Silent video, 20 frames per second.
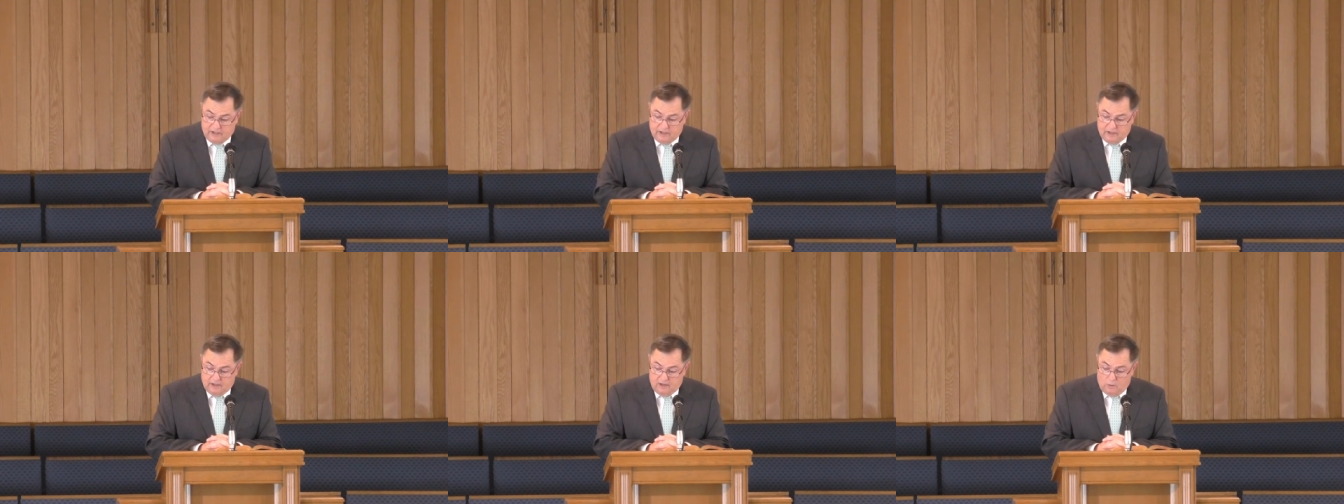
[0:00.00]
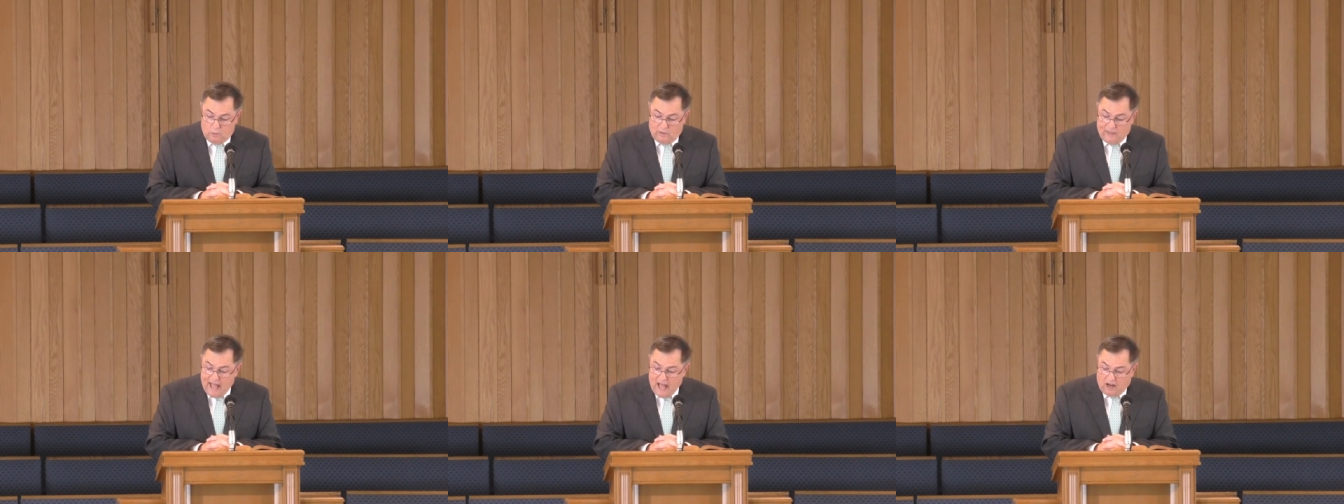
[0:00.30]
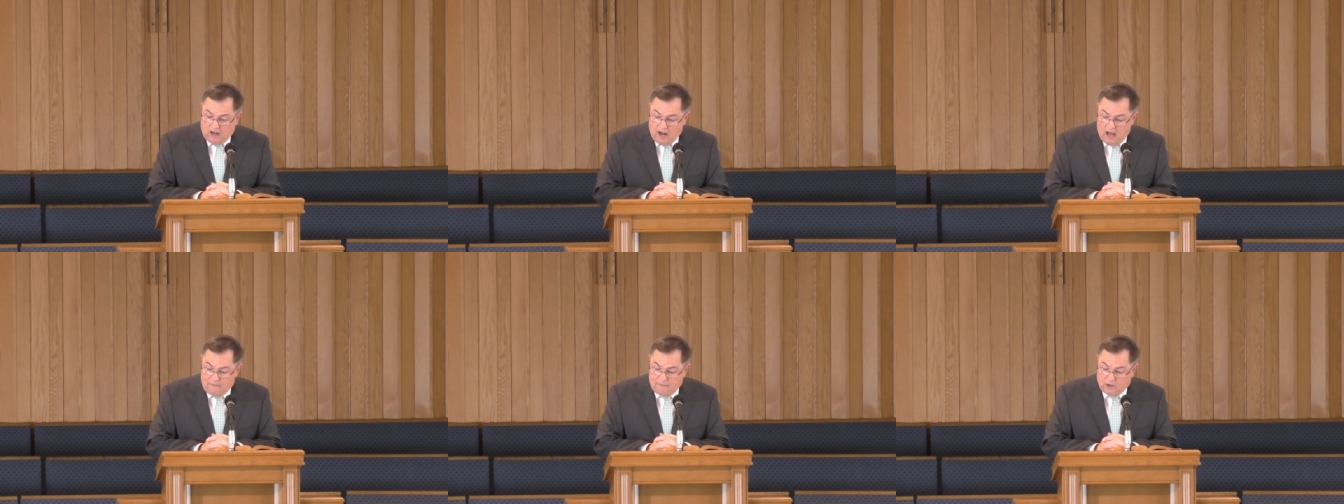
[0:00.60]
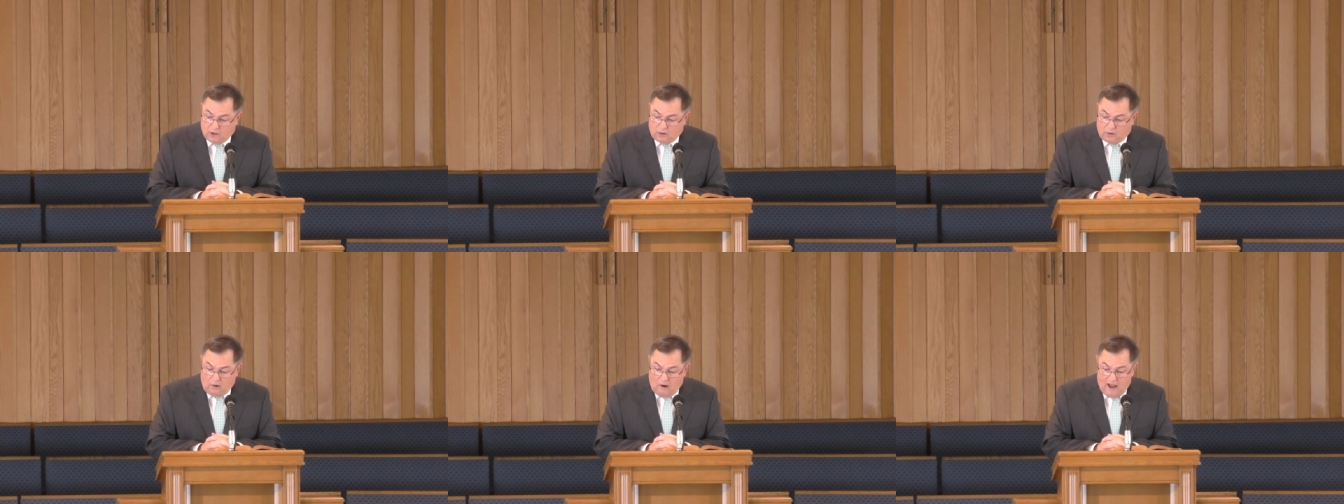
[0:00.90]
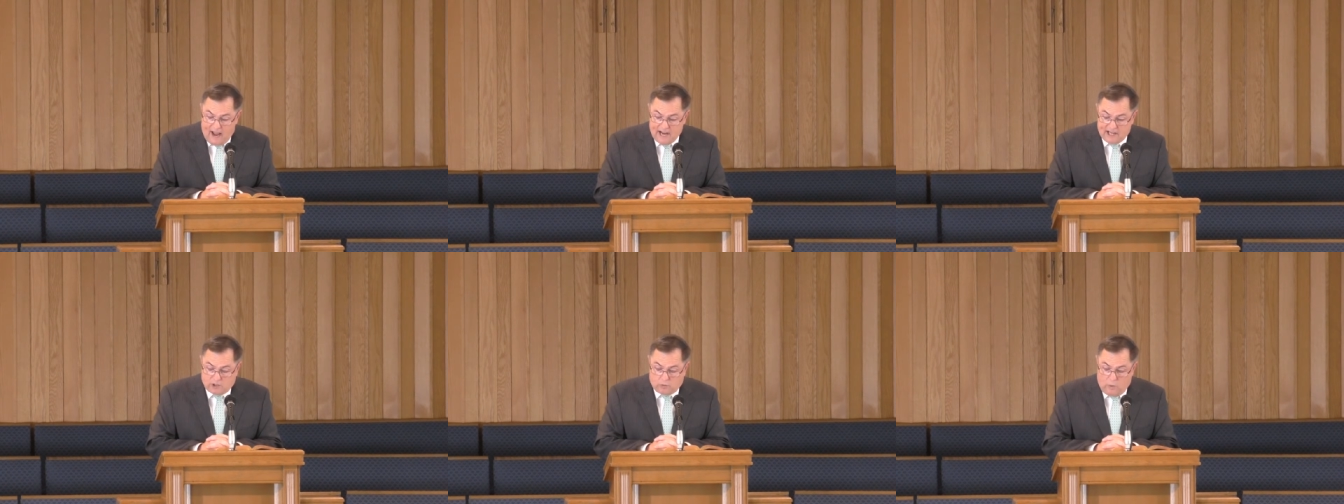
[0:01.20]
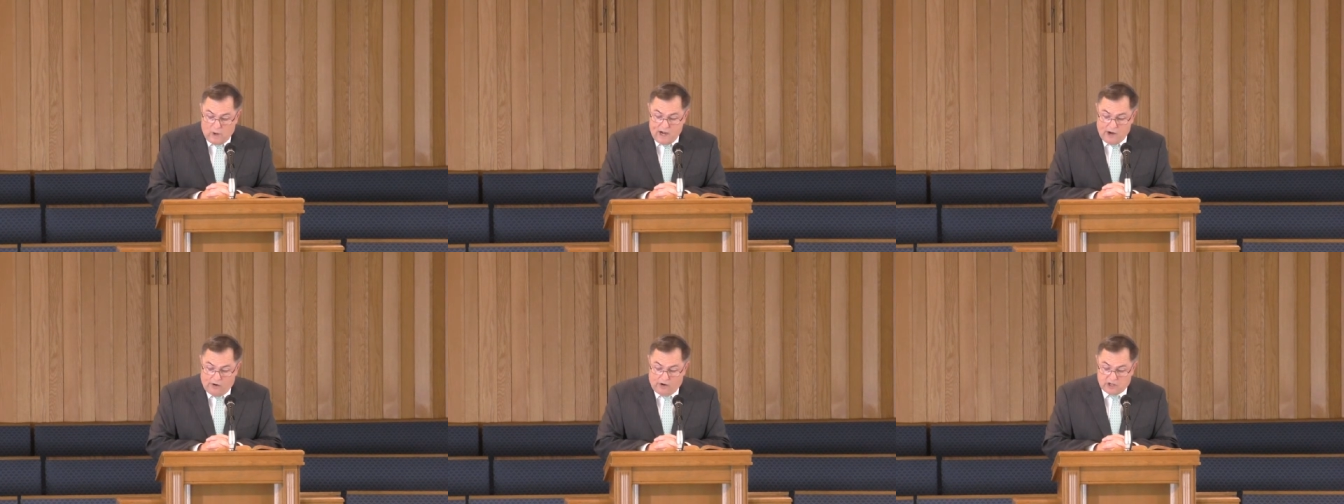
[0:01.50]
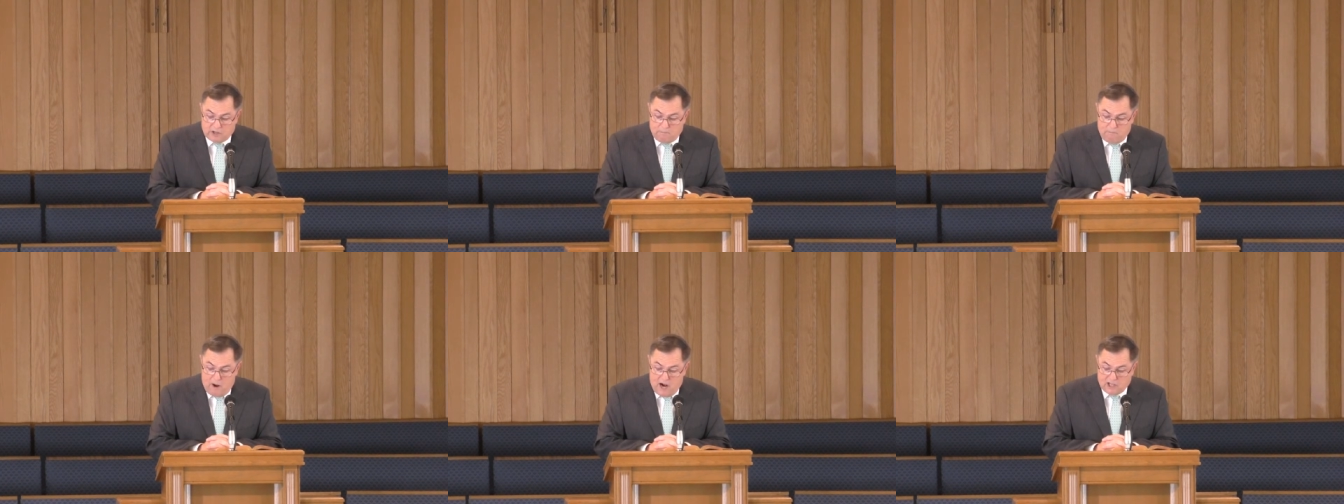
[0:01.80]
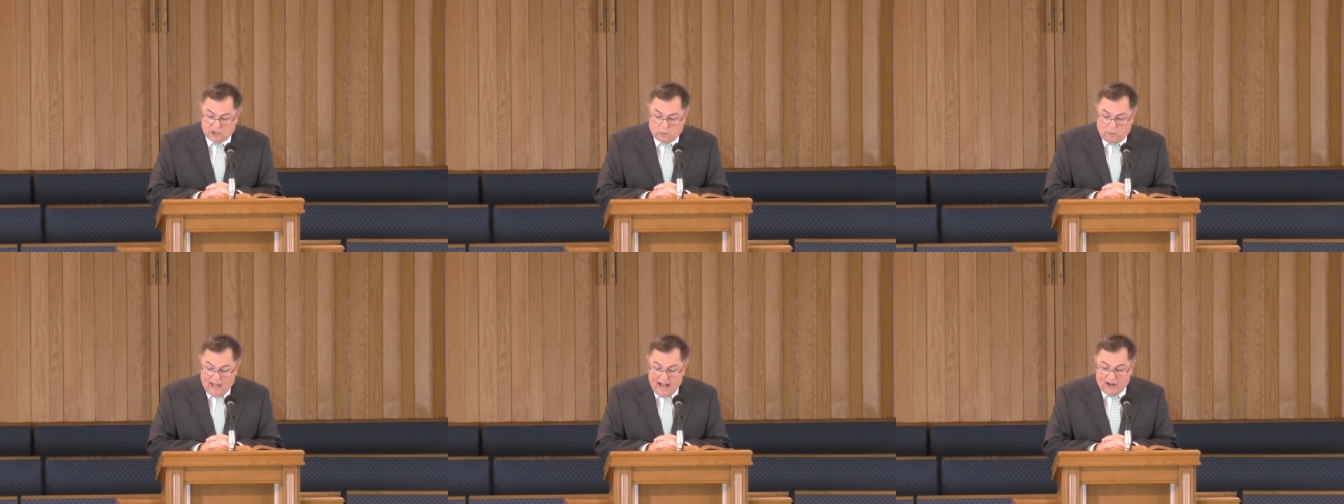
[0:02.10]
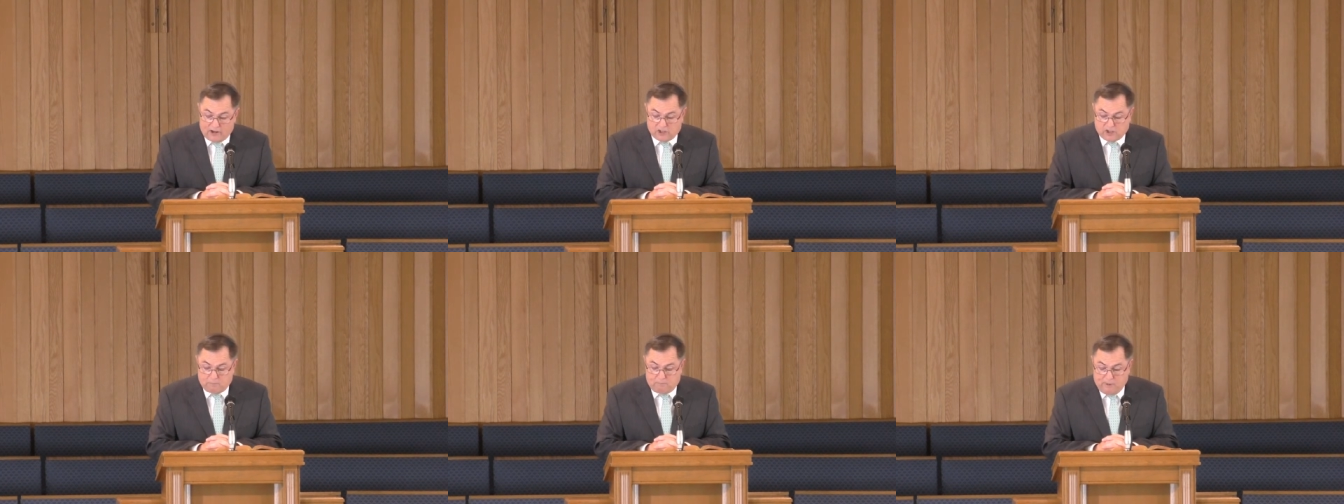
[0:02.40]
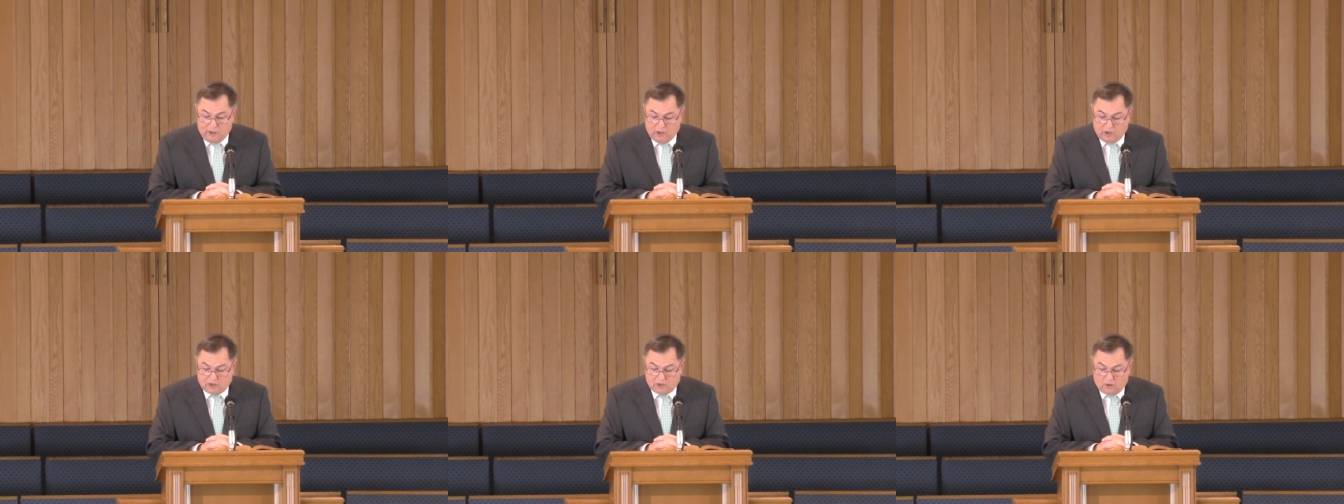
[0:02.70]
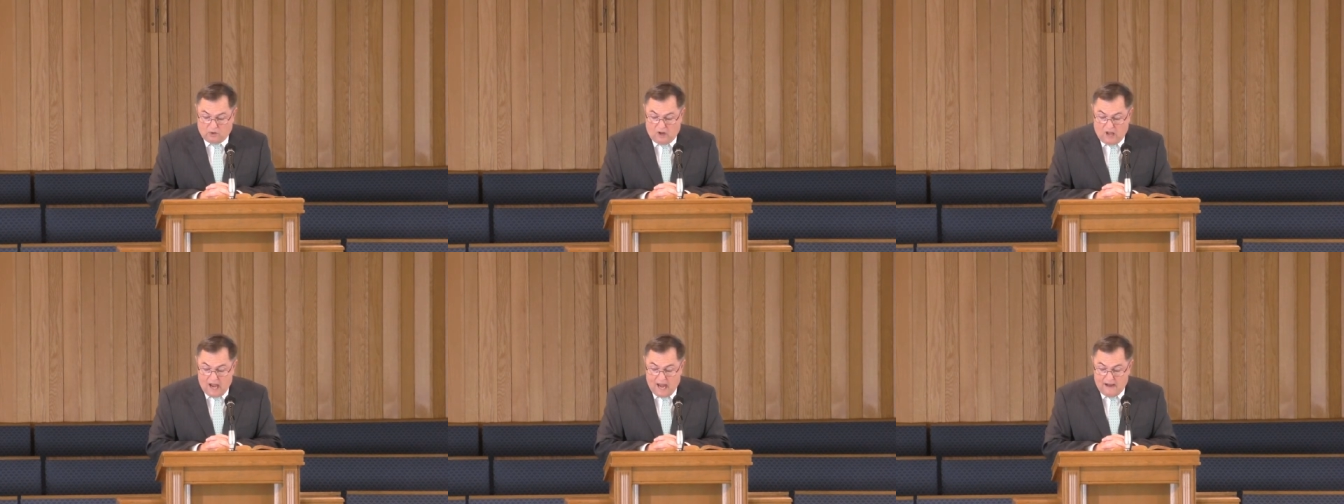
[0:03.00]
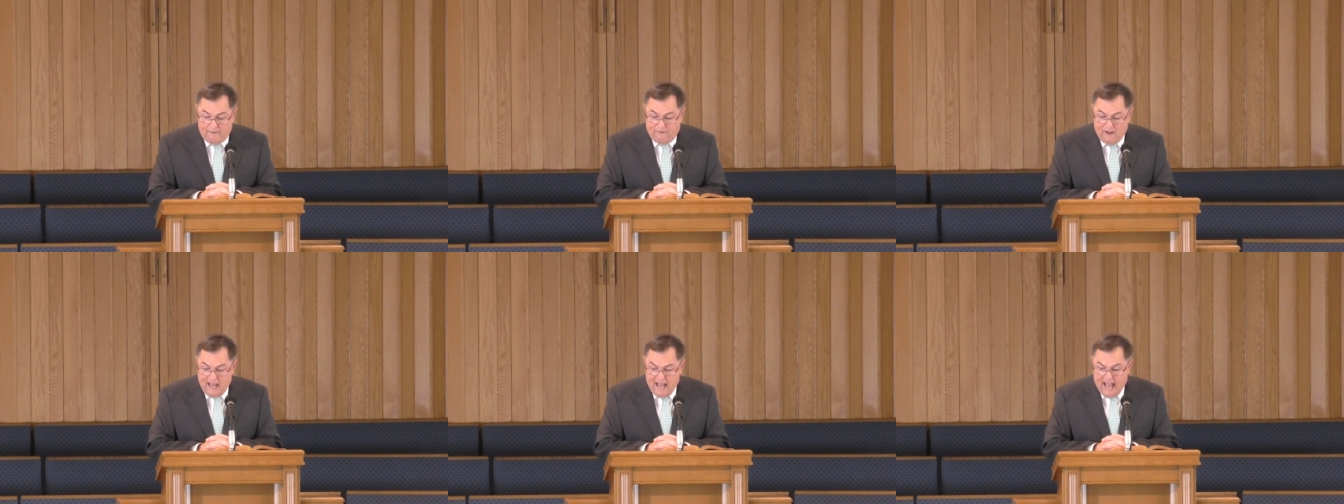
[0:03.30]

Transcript: Without love to Christ, we are as much without spiritual life